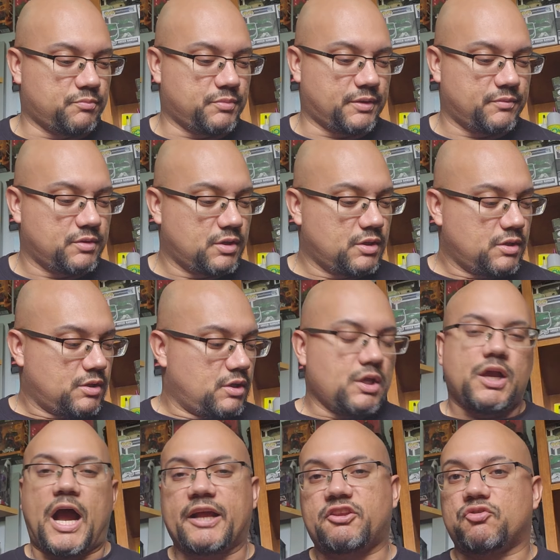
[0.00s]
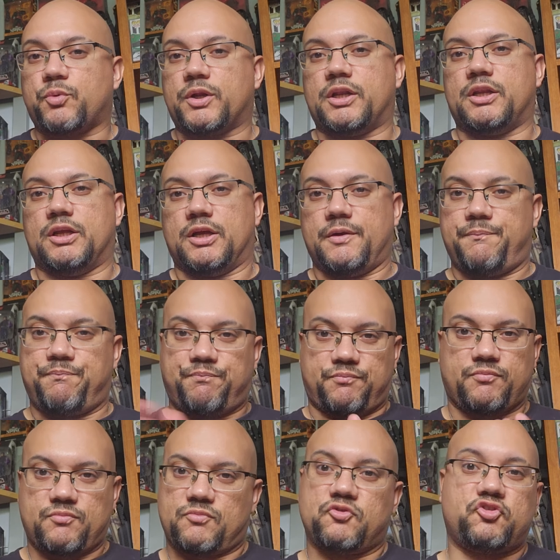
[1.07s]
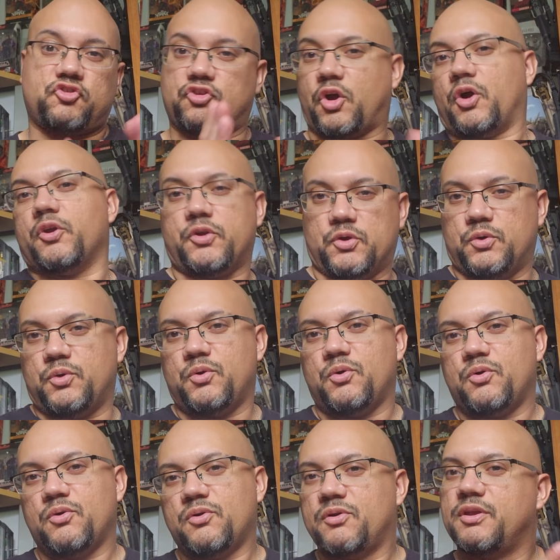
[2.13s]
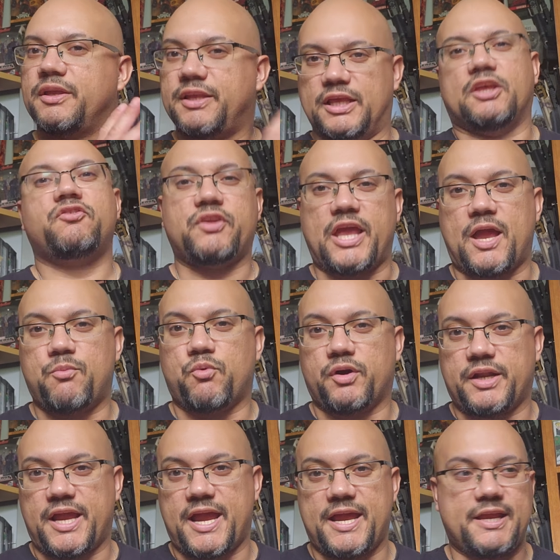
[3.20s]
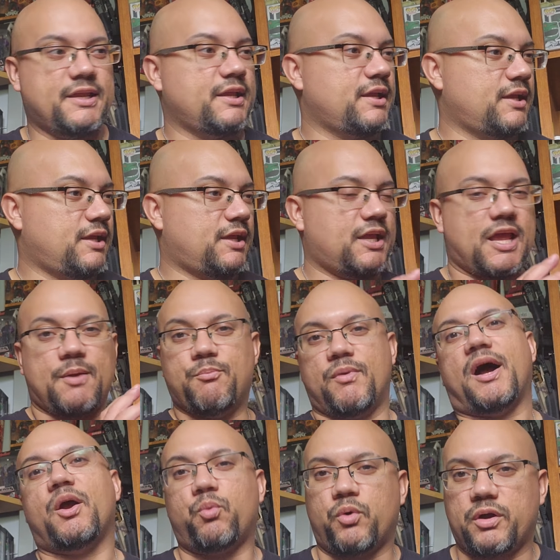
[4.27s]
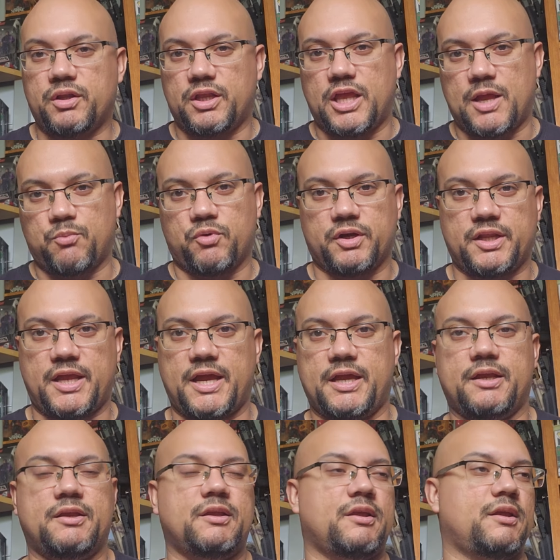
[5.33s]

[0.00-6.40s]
But I just wanted to show you his M1A and my M1A.